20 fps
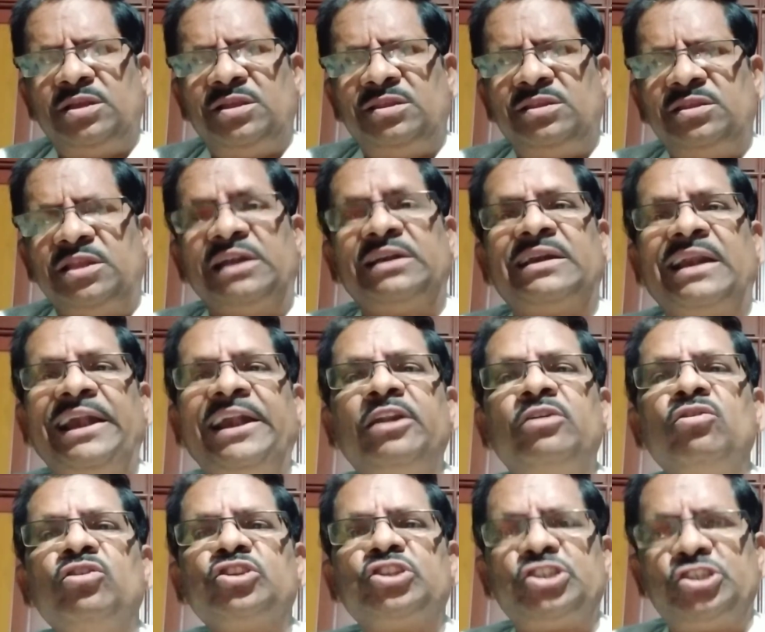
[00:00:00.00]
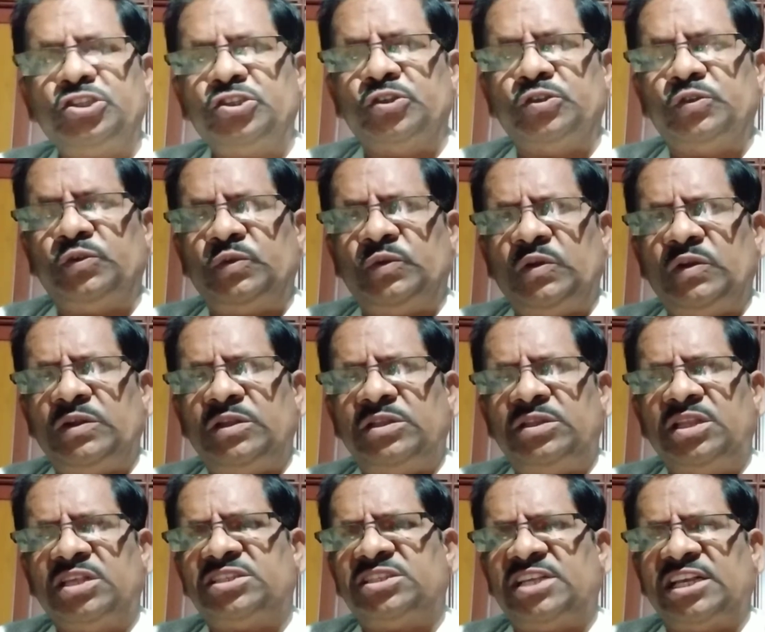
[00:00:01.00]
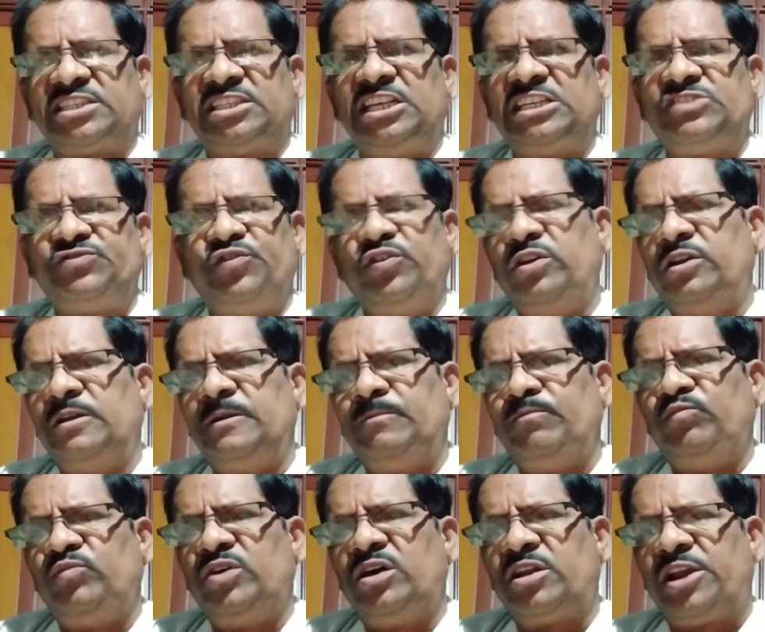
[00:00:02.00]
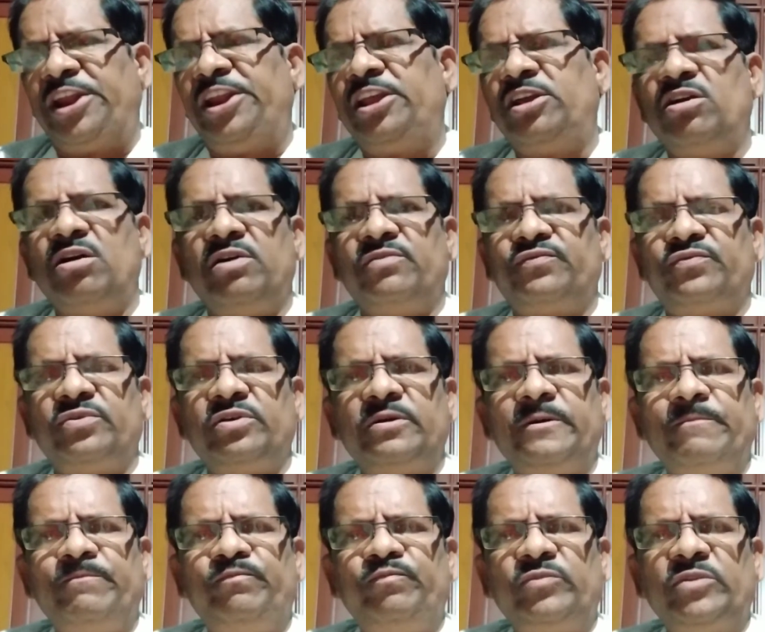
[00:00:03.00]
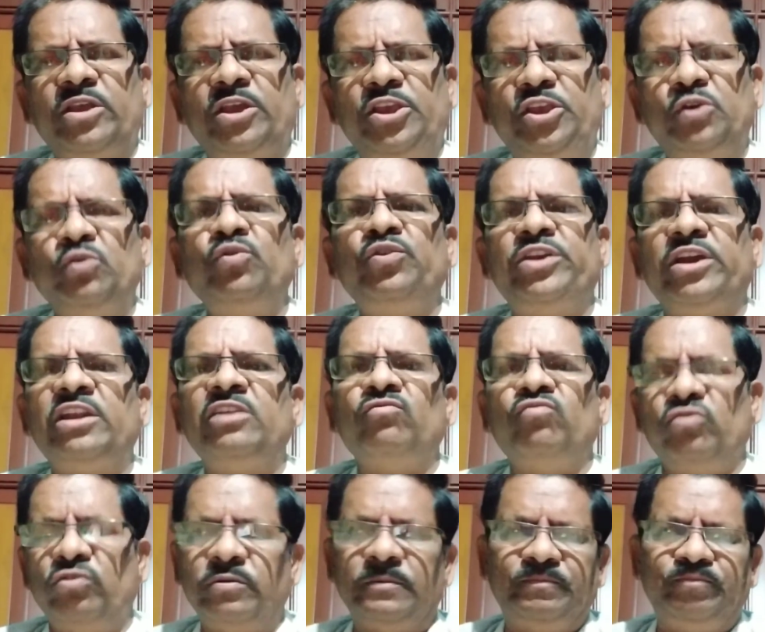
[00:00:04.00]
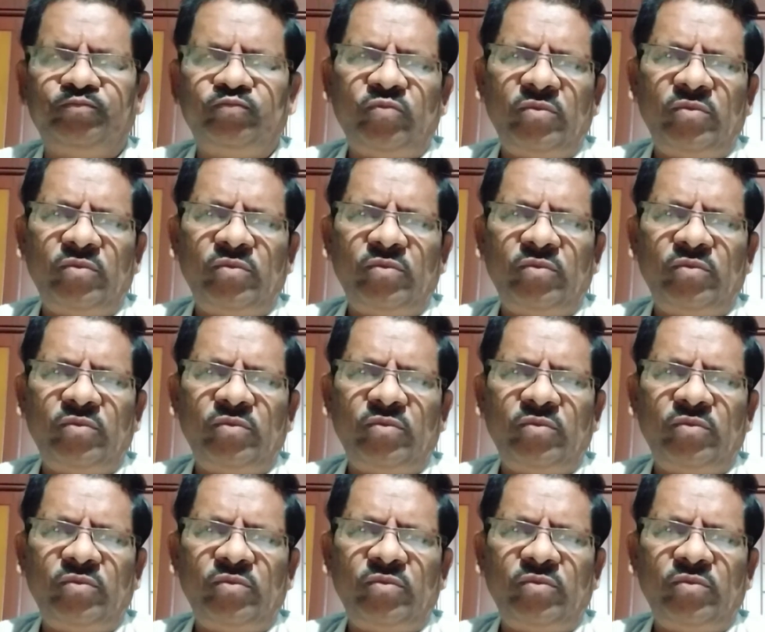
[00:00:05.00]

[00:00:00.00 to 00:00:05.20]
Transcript: That credit goes to the successful running of UNO.